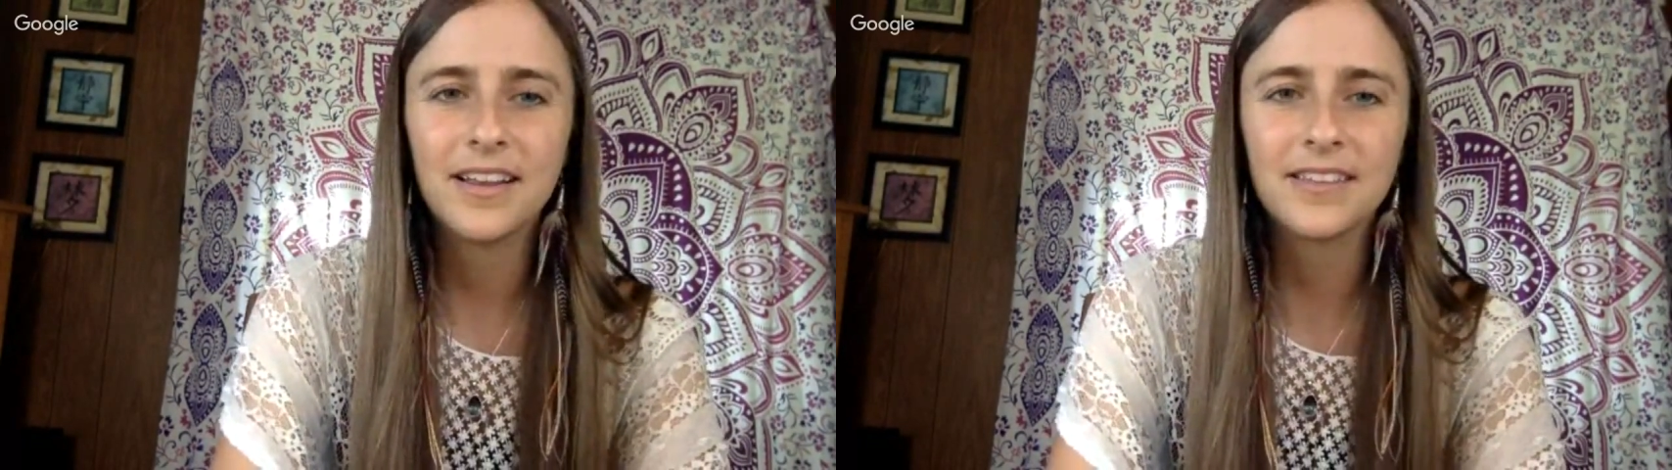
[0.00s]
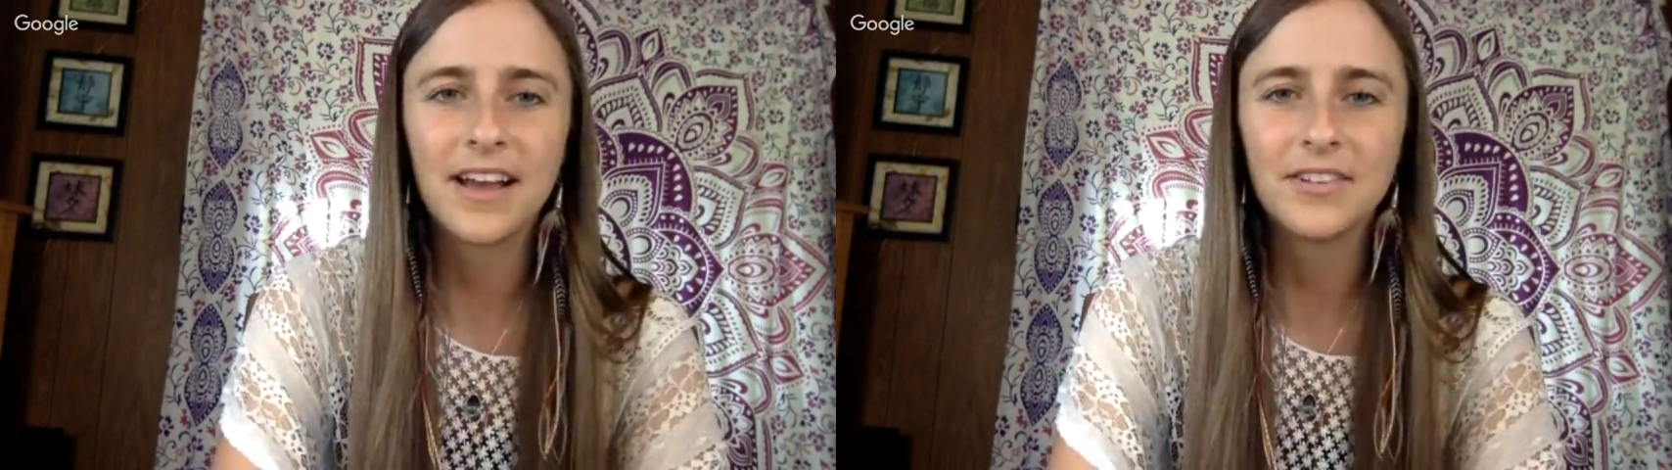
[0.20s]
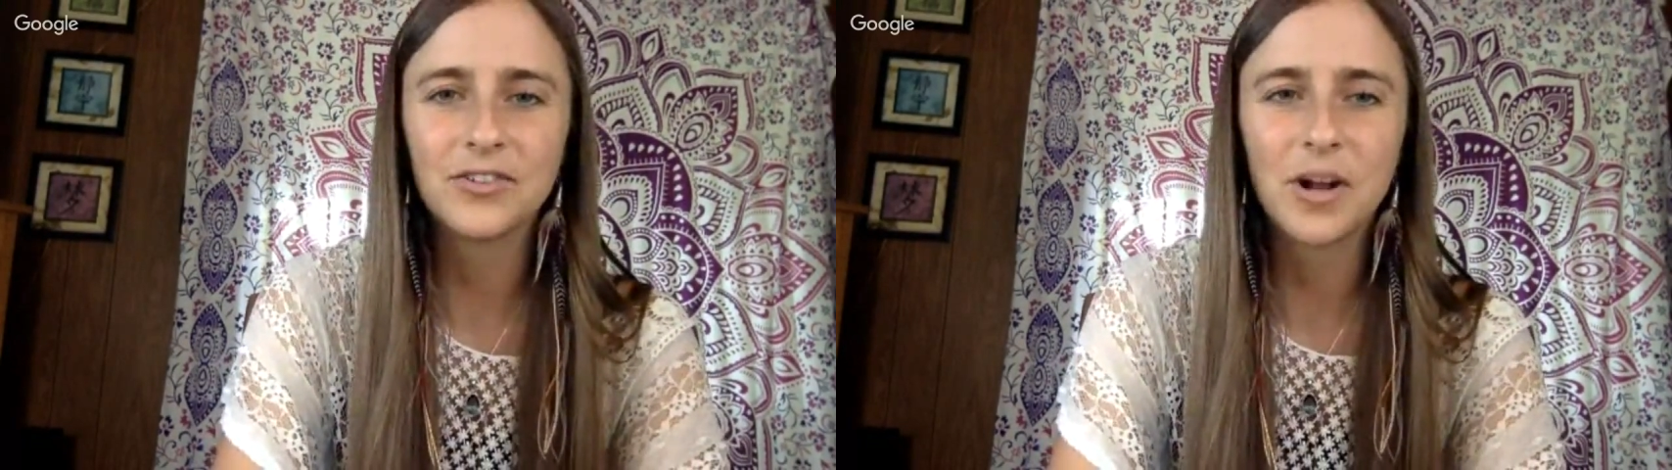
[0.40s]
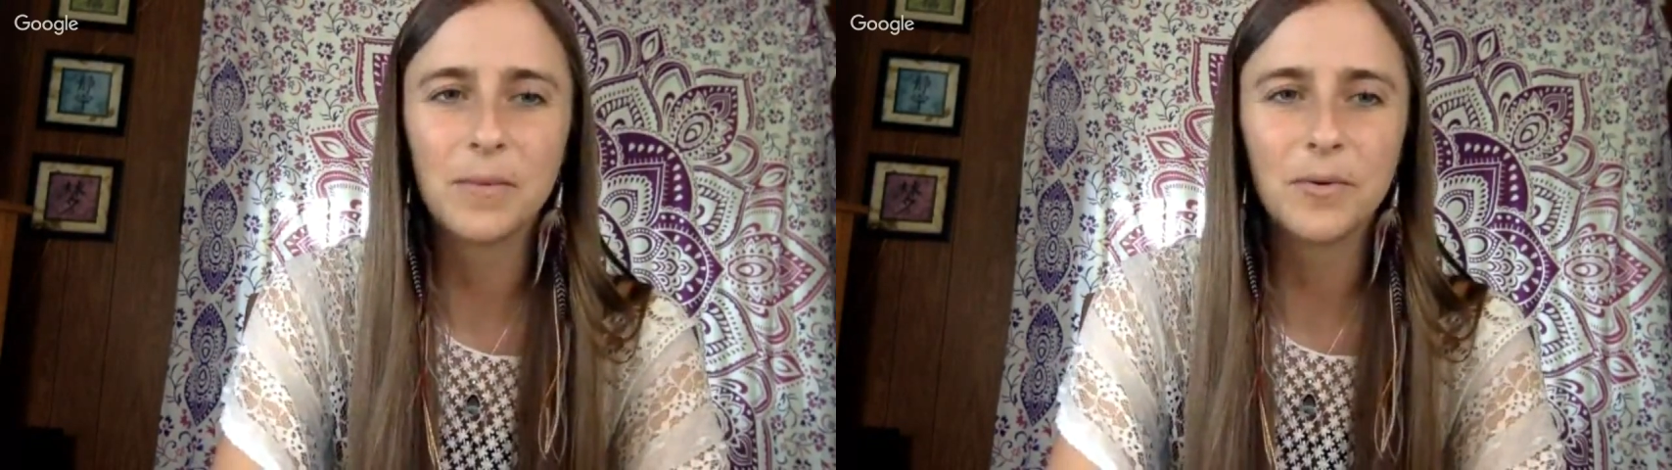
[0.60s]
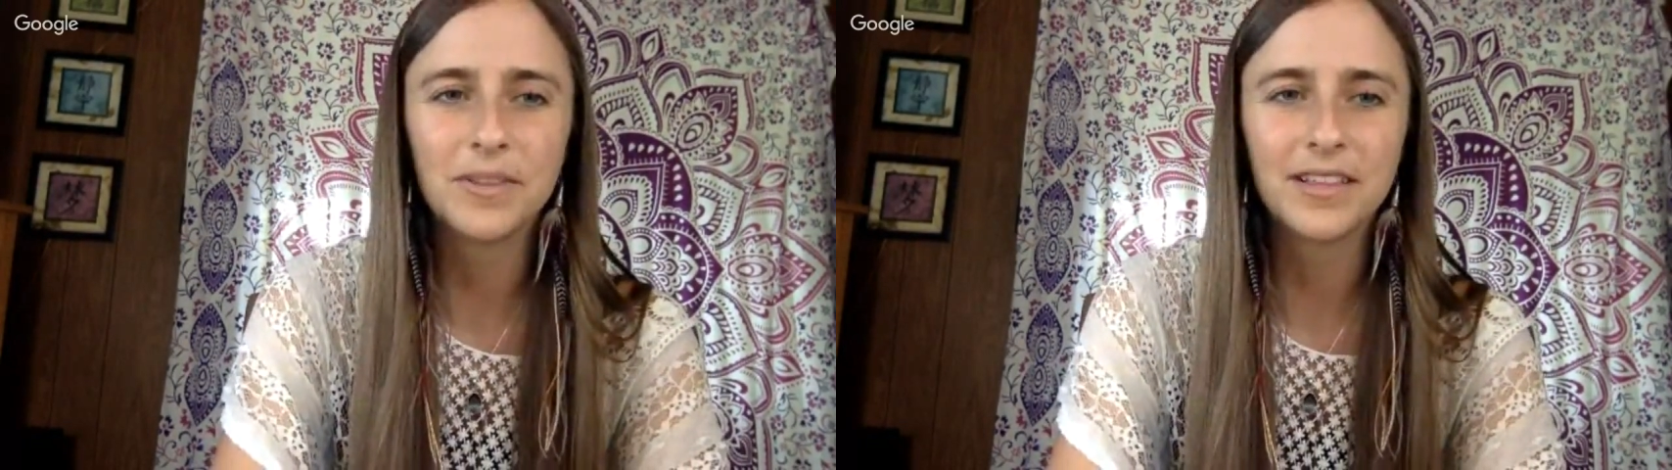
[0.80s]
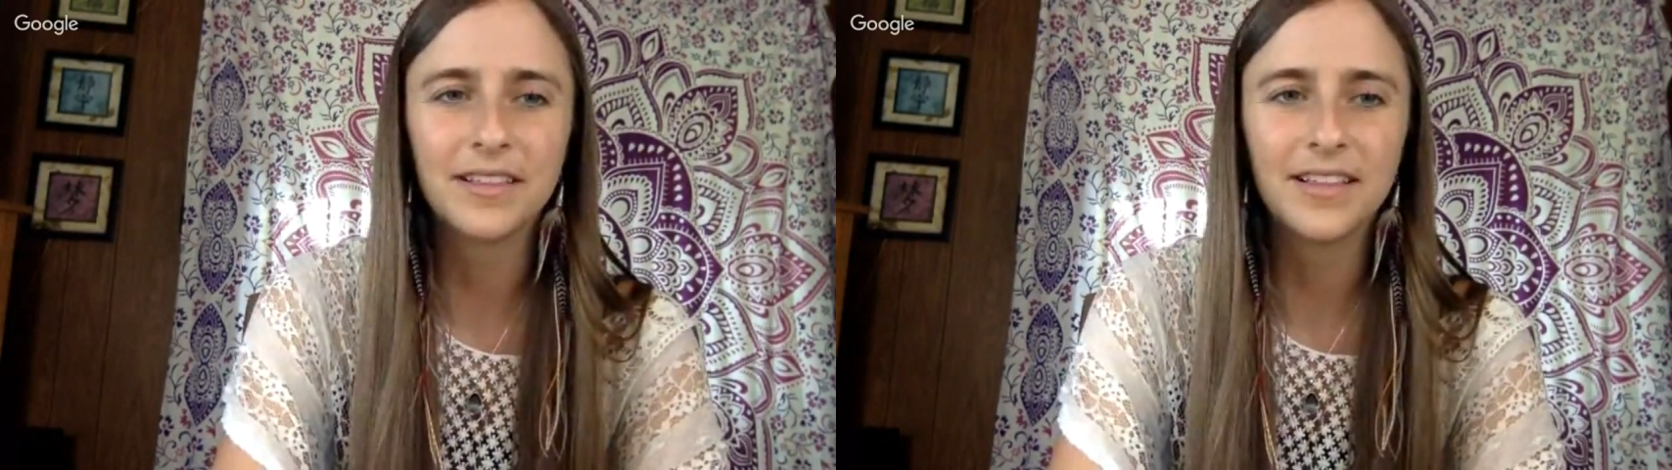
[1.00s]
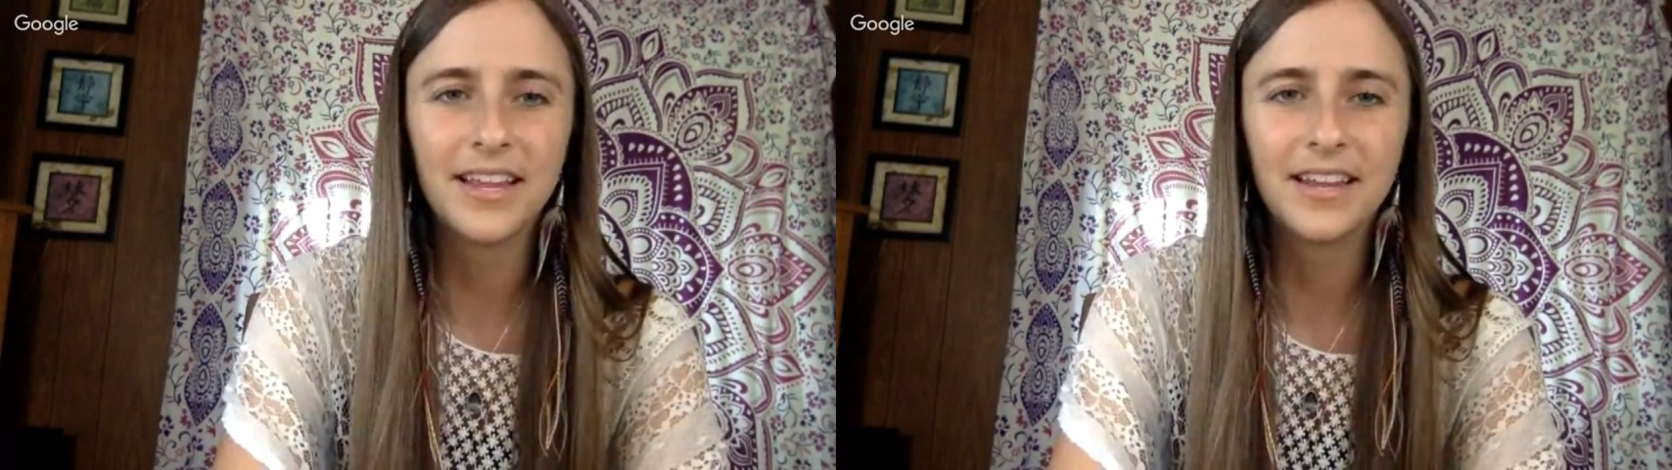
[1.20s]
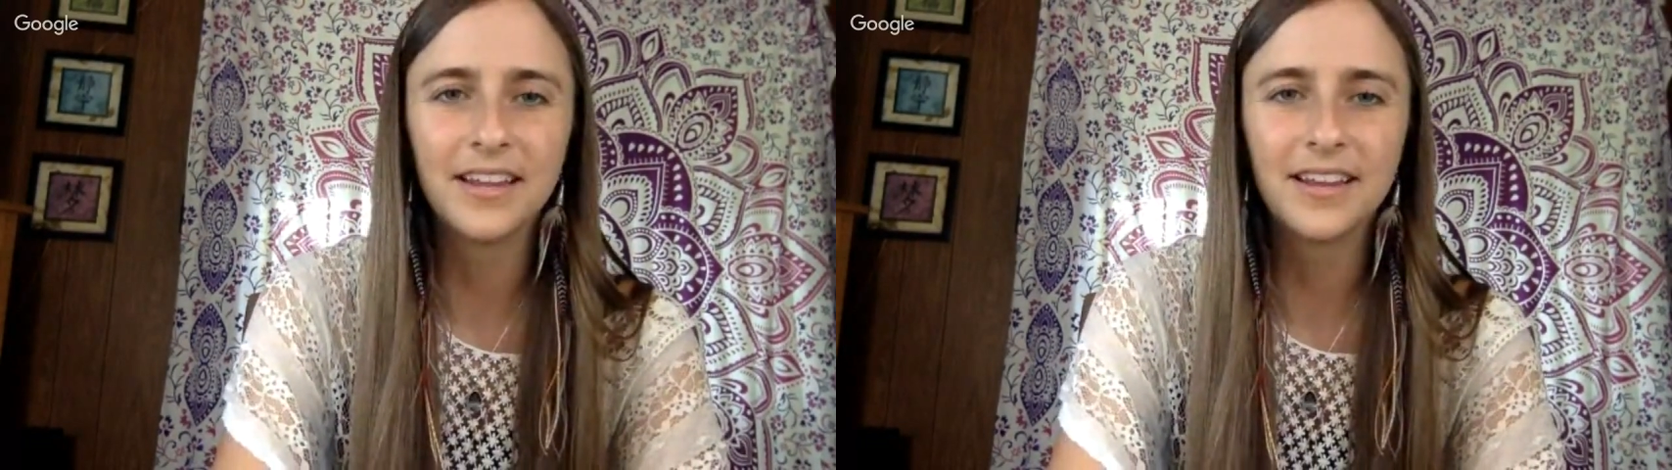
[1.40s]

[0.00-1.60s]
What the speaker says: having trouble with the link.